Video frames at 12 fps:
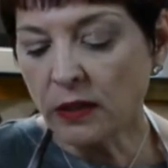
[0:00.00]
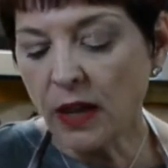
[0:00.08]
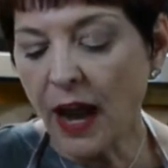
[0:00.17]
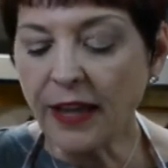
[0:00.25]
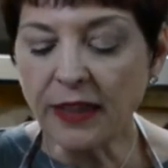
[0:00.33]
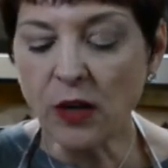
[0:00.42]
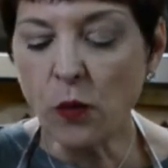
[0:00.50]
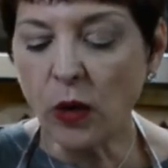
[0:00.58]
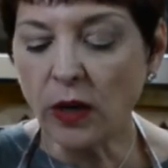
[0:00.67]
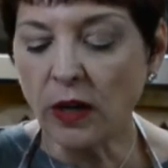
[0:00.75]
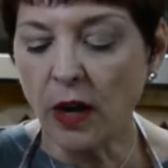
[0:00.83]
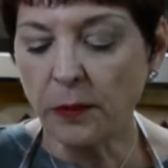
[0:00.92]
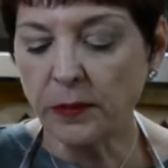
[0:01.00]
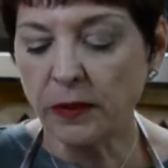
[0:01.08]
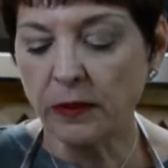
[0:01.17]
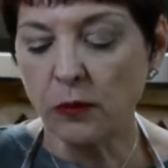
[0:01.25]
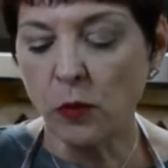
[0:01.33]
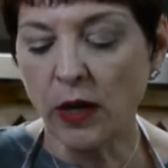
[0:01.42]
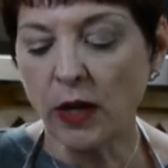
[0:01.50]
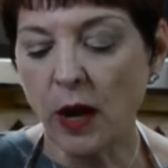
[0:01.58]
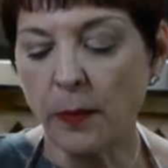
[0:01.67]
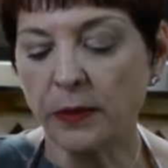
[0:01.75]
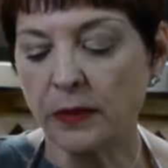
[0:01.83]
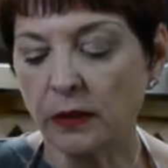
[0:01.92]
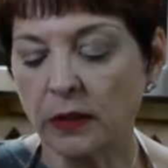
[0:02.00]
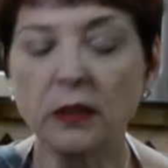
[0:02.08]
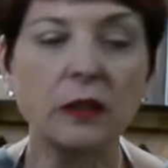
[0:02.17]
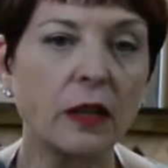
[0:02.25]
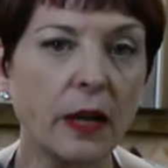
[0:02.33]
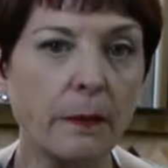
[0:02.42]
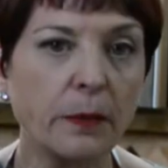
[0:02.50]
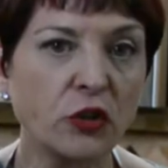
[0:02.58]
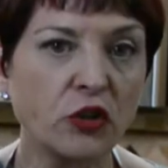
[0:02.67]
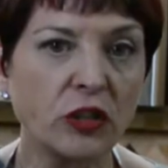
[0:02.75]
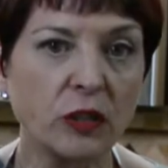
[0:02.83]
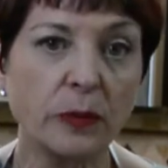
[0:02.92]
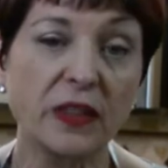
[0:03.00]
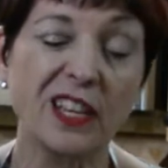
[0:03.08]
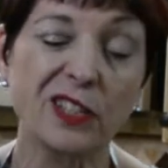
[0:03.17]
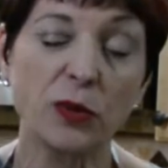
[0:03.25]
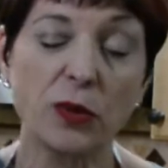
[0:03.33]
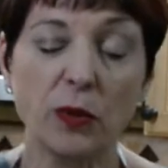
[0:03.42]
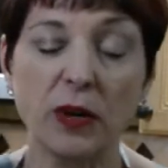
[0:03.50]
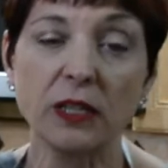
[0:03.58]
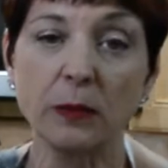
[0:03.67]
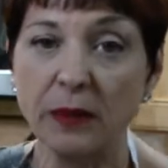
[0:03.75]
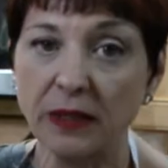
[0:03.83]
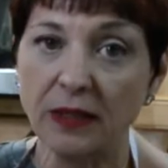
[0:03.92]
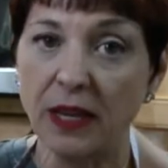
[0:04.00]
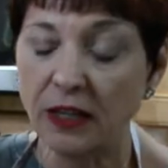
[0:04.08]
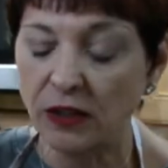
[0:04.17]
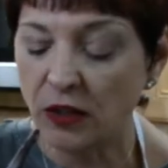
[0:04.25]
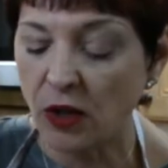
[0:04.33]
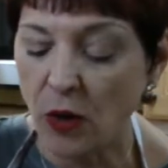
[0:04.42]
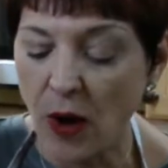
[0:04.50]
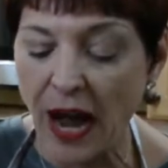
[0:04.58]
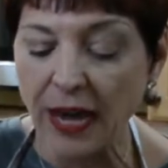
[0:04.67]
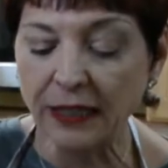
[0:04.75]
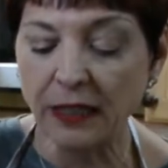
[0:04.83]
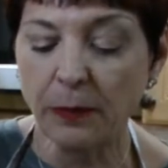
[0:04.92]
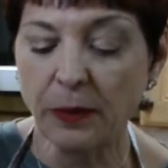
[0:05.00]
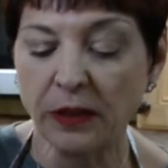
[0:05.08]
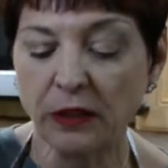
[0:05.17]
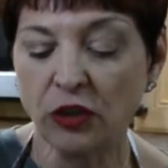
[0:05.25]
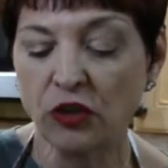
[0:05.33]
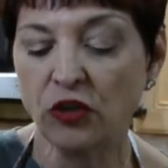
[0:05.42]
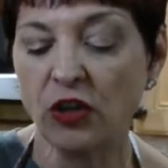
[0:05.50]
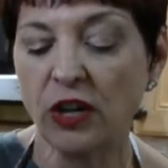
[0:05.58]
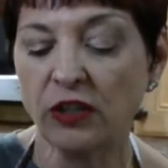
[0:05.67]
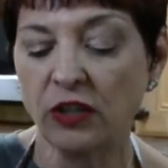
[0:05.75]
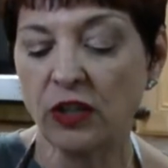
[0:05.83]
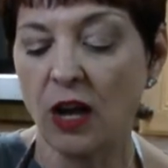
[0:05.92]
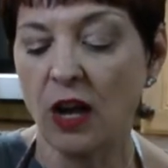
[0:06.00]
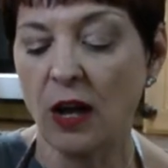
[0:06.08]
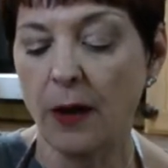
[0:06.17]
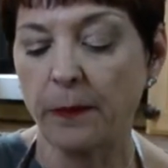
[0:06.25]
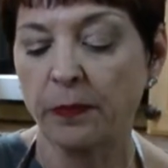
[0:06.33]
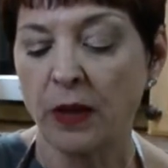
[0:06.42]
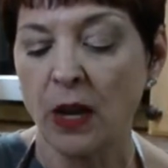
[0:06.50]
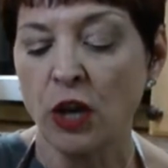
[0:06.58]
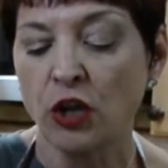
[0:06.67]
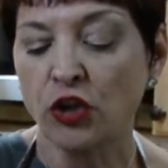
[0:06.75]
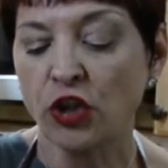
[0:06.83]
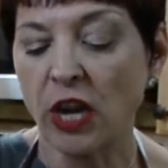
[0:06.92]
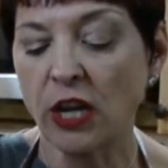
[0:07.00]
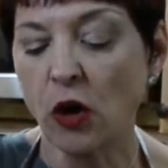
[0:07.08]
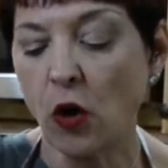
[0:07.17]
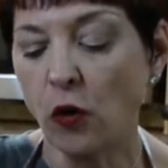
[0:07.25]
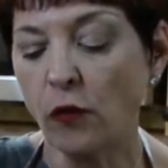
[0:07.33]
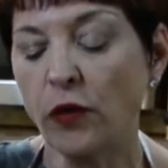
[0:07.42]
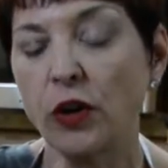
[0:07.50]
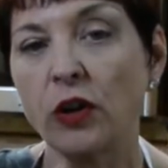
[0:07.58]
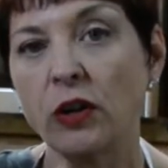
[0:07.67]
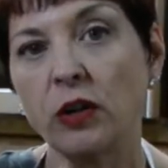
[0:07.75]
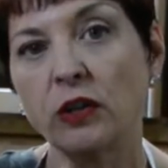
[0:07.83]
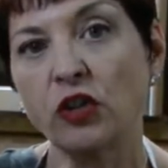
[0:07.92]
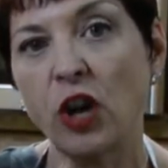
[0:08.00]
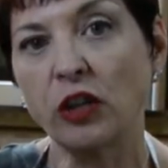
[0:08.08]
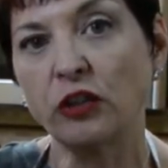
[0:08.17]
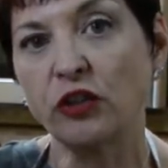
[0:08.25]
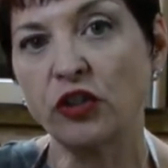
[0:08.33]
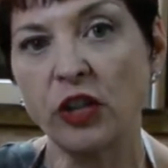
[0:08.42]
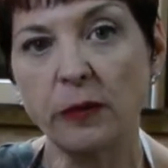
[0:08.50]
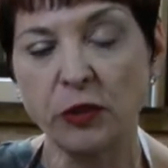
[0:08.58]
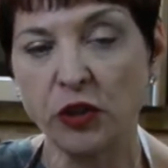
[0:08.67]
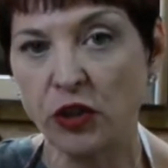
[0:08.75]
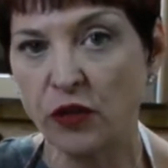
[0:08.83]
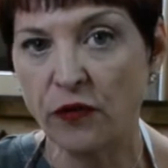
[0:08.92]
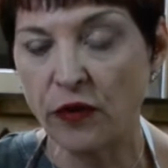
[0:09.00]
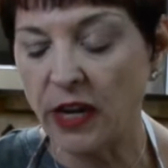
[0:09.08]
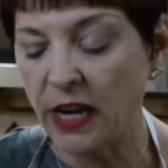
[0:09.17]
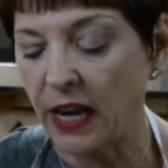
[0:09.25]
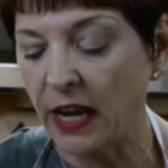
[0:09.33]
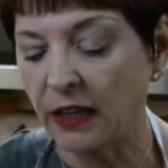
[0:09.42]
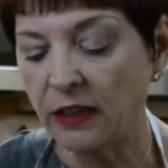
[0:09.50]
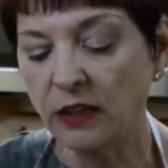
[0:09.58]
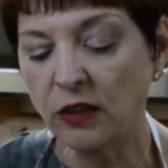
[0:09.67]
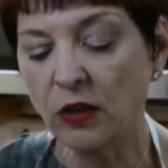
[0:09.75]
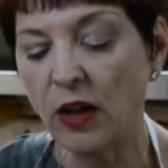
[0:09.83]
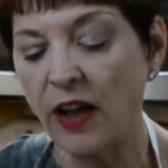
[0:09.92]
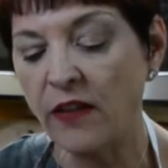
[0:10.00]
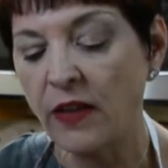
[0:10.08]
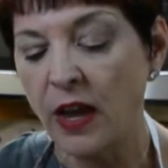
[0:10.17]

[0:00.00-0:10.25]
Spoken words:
I think one cup is a little ambitious, but that's what the recipe said. So I typically just shake over chocolate chips just freehand until I've